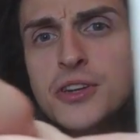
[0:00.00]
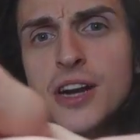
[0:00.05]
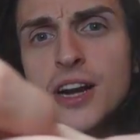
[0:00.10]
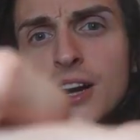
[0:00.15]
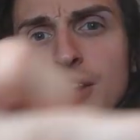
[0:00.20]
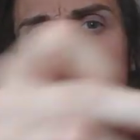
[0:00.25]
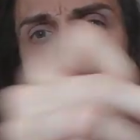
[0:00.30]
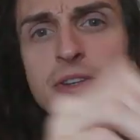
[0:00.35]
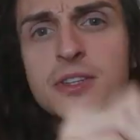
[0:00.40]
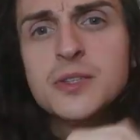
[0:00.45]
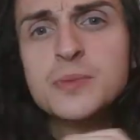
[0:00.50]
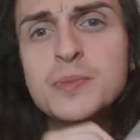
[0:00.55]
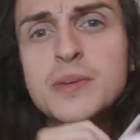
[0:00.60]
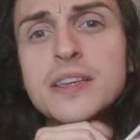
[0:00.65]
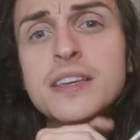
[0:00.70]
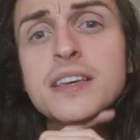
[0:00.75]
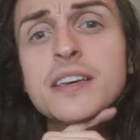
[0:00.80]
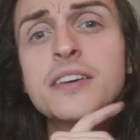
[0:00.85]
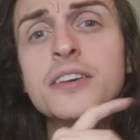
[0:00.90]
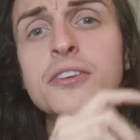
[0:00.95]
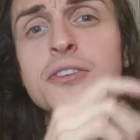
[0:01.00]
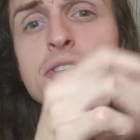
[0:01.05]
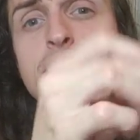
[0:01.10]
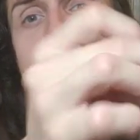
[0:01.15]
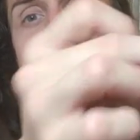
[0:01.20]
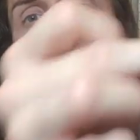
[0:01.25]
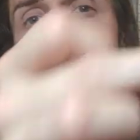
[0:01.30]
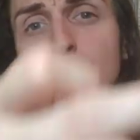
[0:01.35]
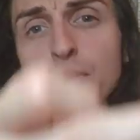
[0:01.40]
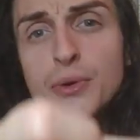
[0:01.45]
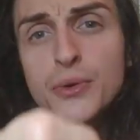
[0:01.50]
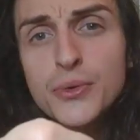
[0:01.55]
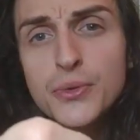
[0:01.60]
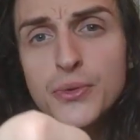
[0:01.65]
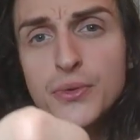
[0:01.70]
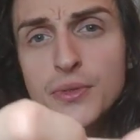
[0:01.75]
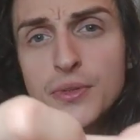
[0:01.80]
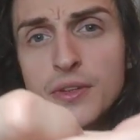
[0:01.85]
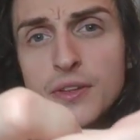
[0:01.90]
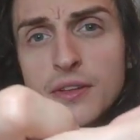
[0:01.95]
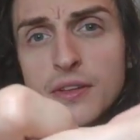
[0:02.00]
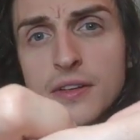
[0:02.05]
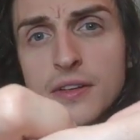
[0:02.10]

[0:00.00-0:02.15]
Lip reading: chakra, speaking your truth,